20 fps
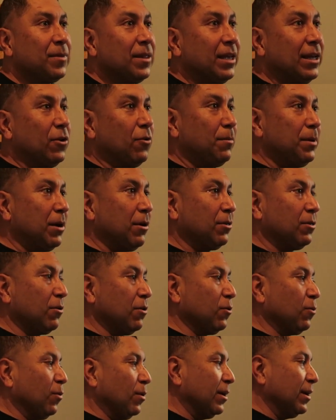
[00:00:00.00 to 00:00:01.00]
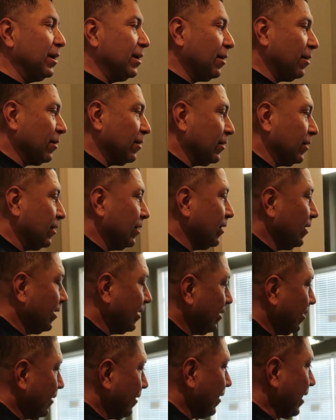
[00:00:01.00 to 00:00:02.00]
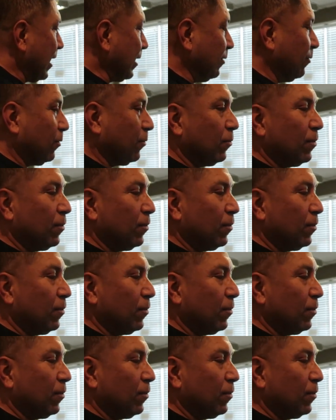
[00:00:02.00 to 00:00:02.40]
It'll be our 3rd one, our annual